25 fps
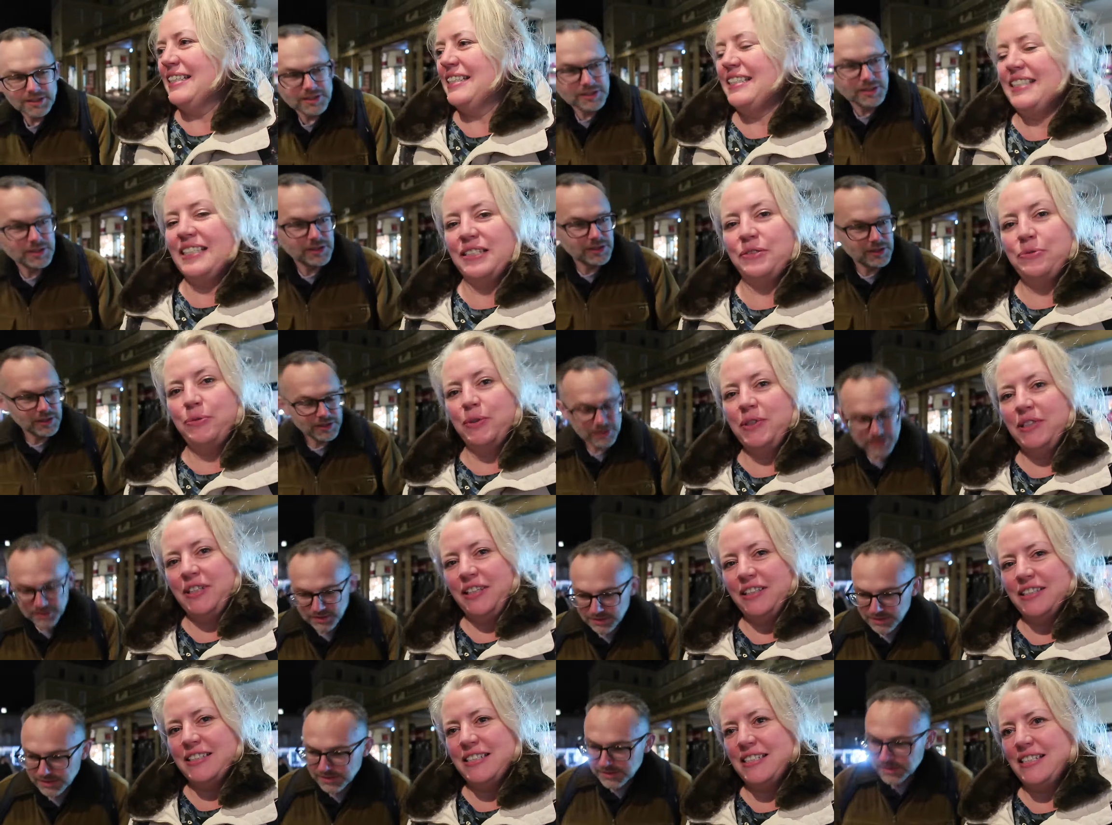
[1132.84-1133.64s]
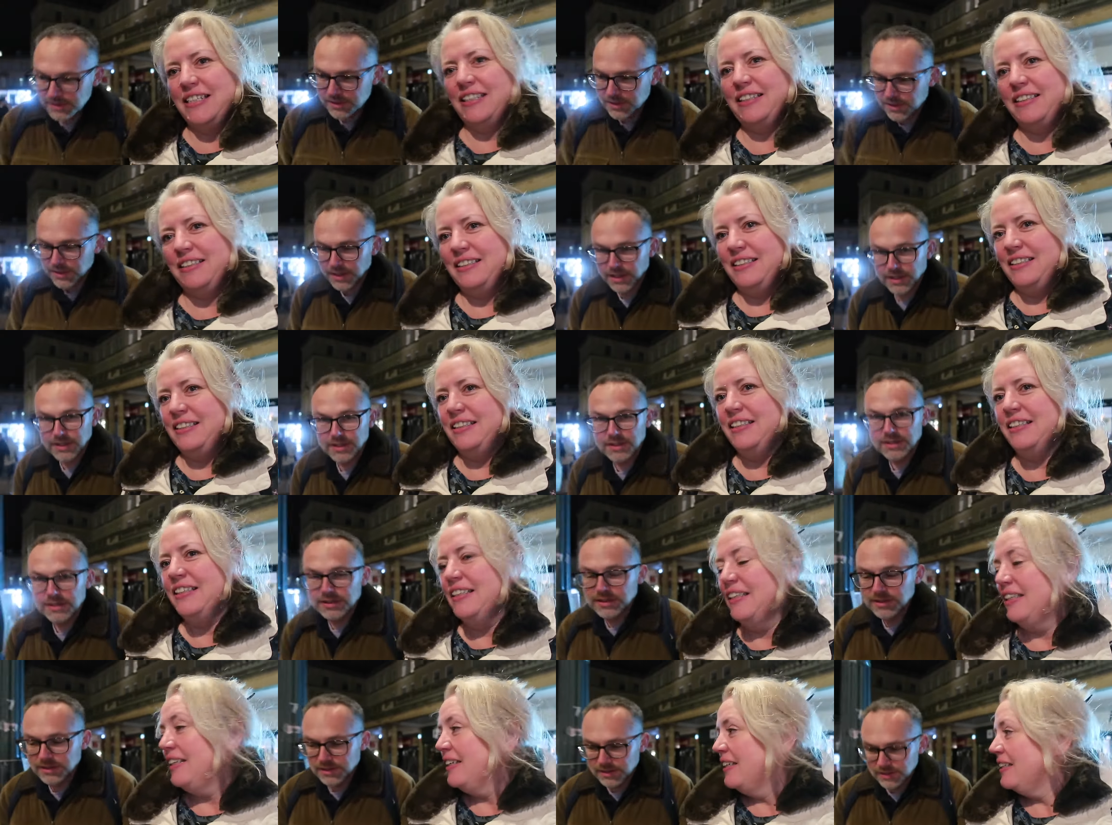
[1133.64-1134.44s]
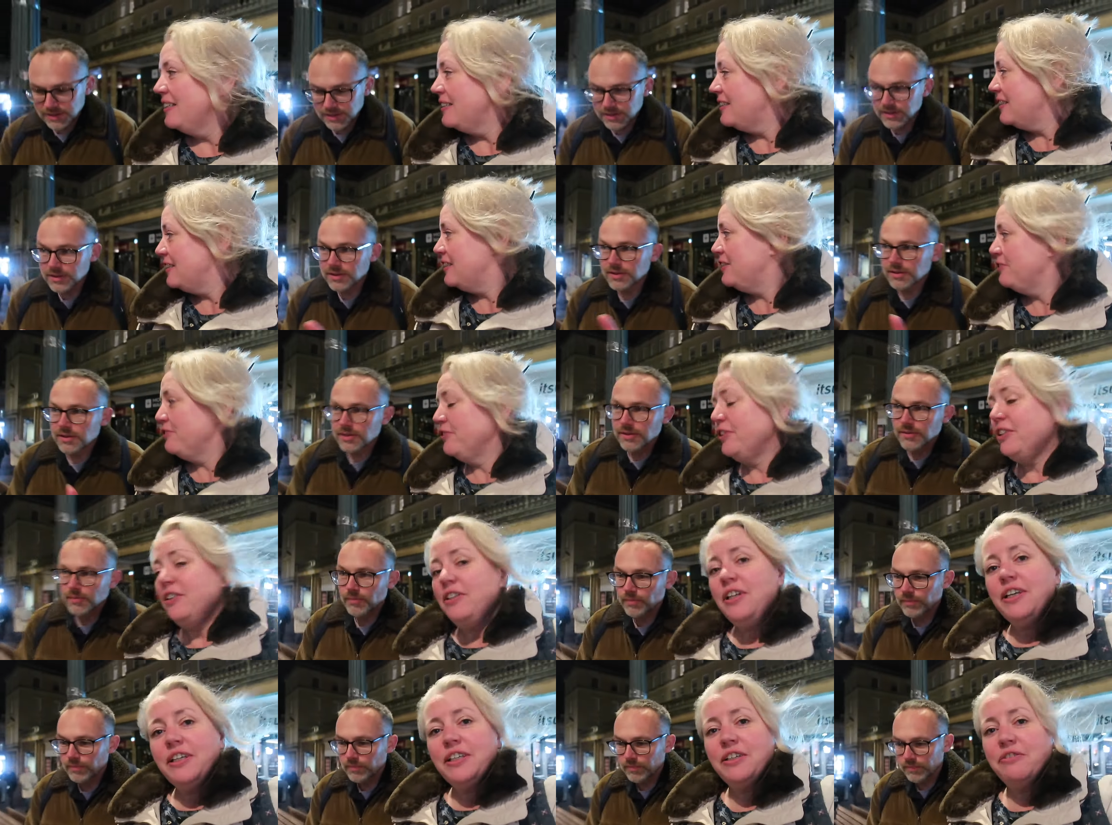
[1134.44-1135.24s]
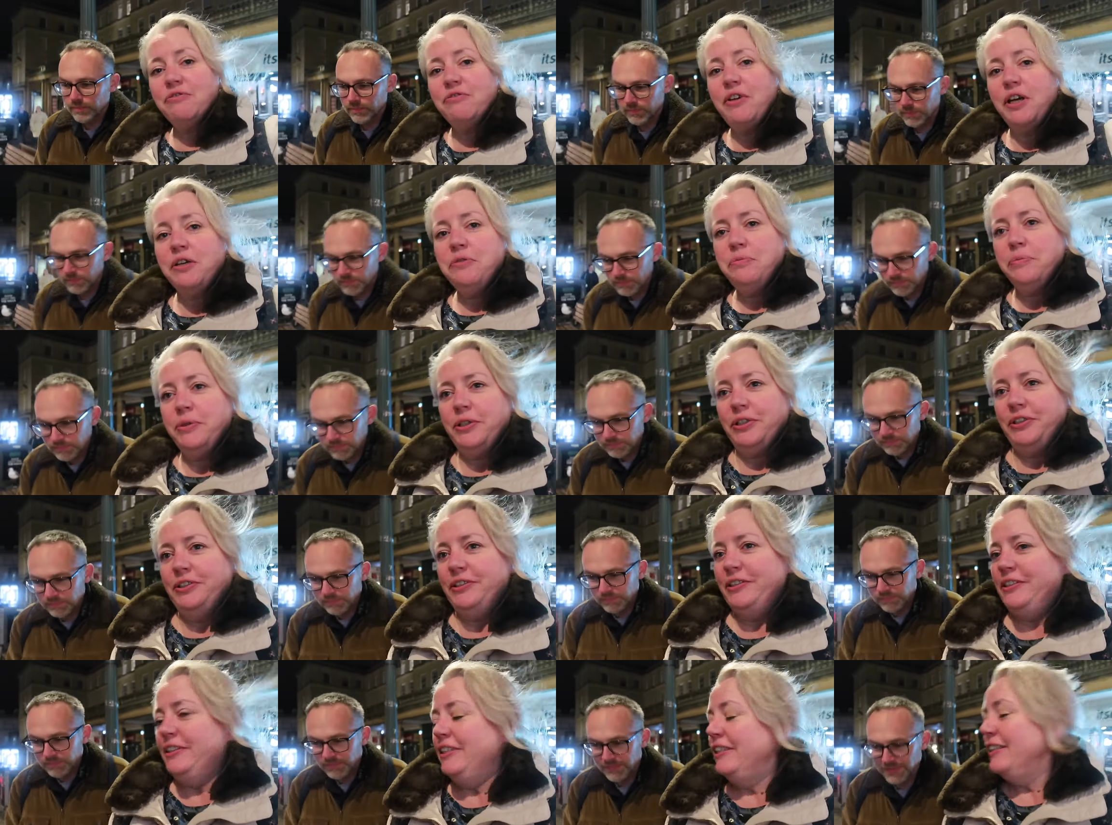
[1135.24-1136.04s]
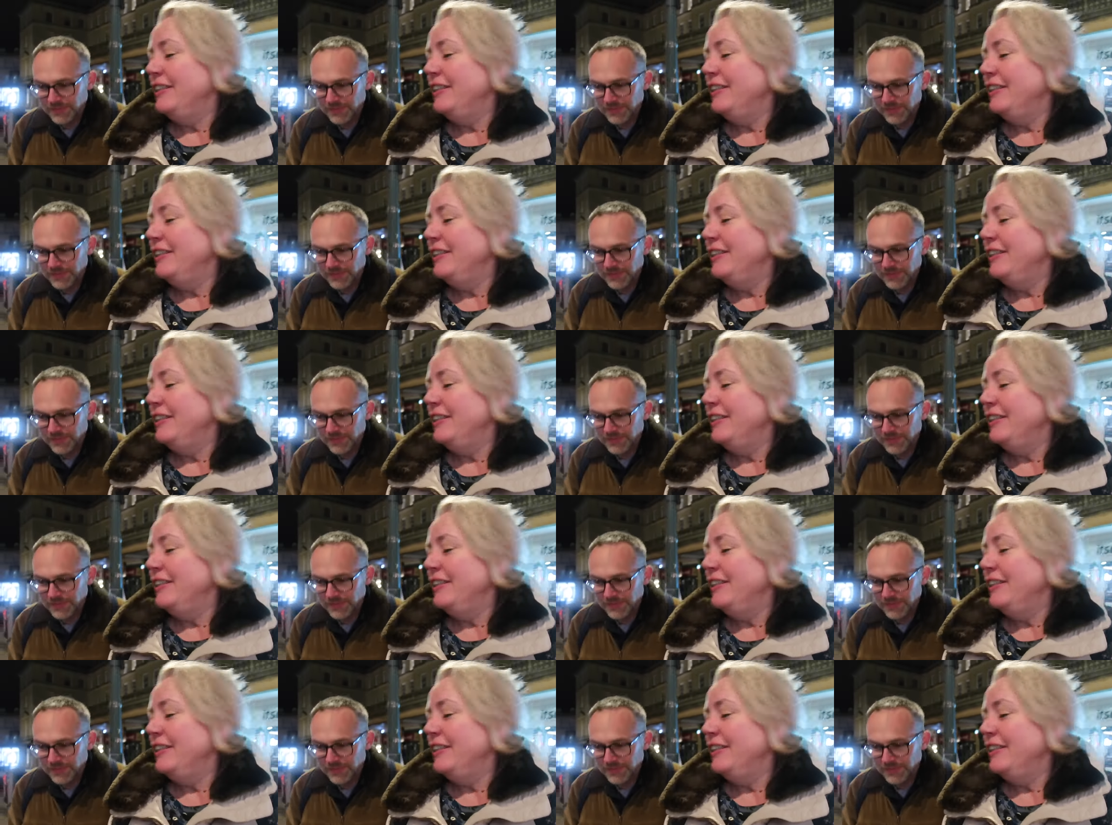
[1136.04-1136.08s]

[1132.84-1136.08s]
Speaker 1: Just one last thing. Yeah. Did you feel like a Roman?